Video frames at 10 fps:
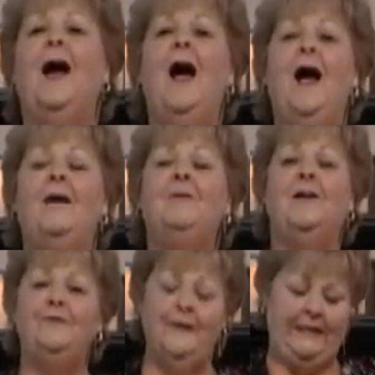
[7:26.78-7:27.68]

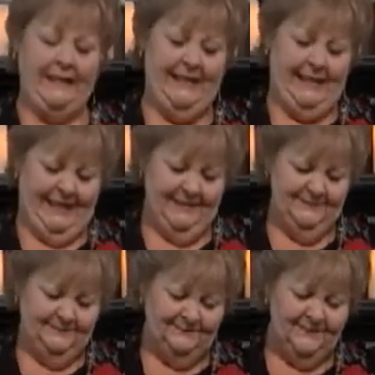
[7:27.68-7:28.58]
my friend Lee
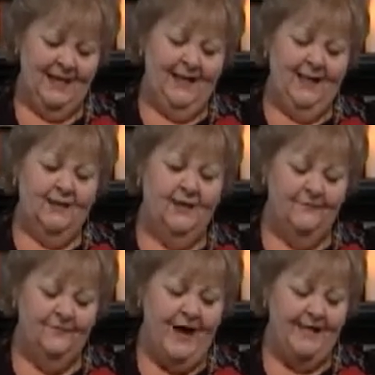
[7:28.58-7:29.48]

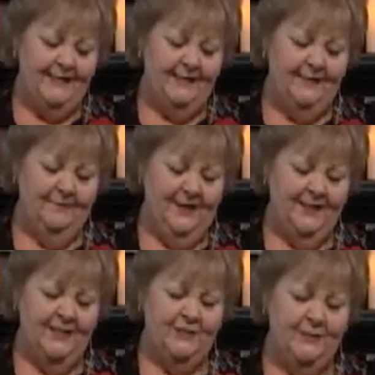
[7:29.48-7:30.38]
confided in
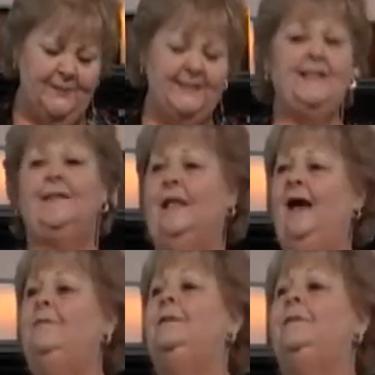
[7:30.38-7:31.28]
me that she was in
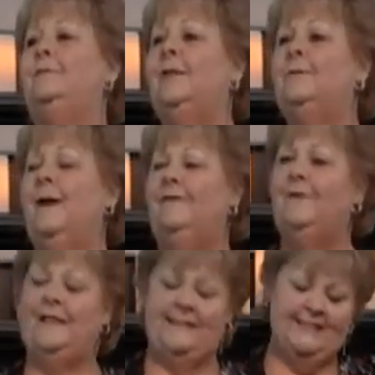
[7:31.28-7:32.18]
love with my
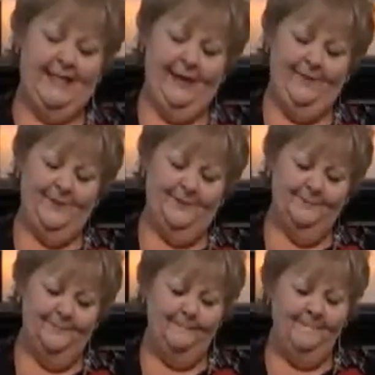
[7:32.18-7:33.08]
friend Skip,
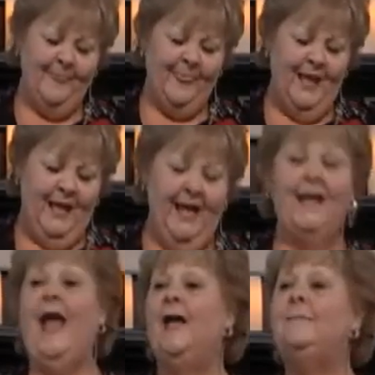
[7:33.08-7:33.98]

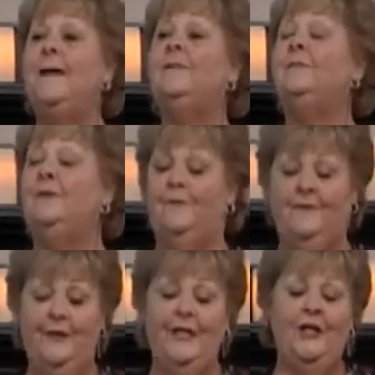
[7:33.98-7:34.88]
and had been for
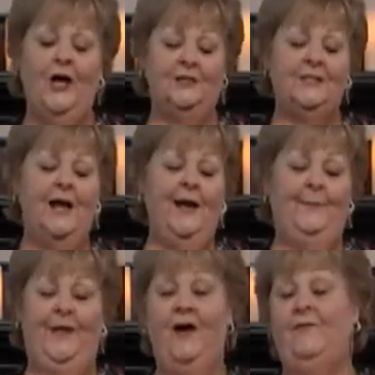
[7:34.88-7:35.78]
a very long
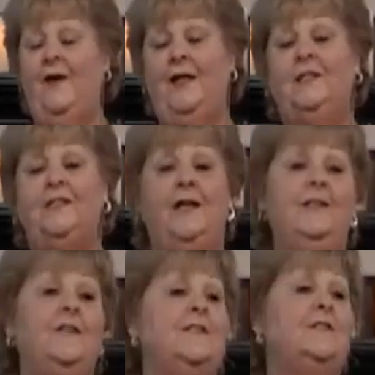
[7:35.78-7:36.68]
time. Now, if I can
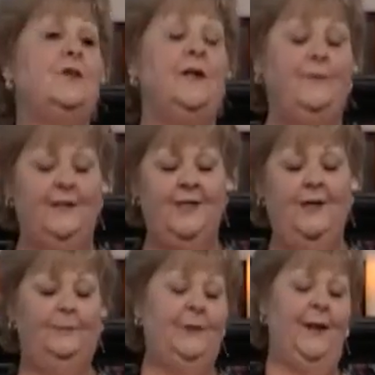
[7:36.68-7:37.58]
tell you this story
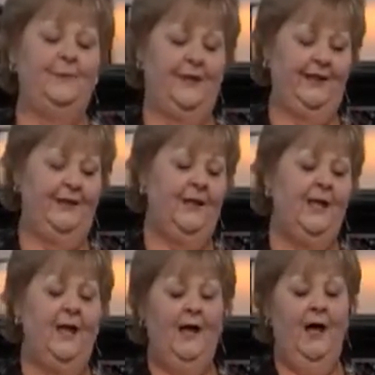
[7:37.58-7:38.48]
without blubbering,
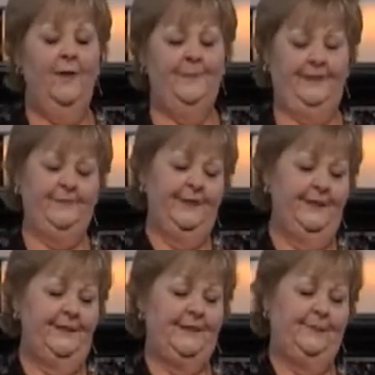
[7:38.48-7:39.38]
I'll be
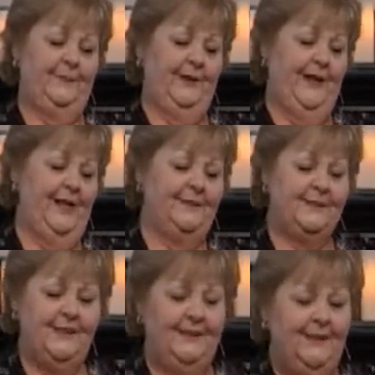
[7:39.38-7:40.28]
really
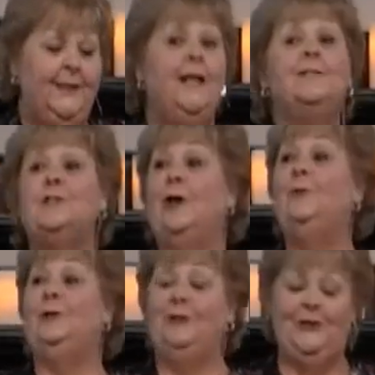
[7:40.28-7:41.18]
surprised, and
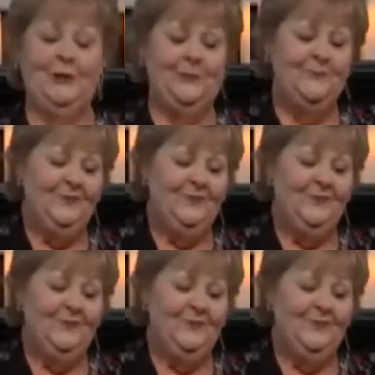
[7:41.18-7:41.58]
so will you.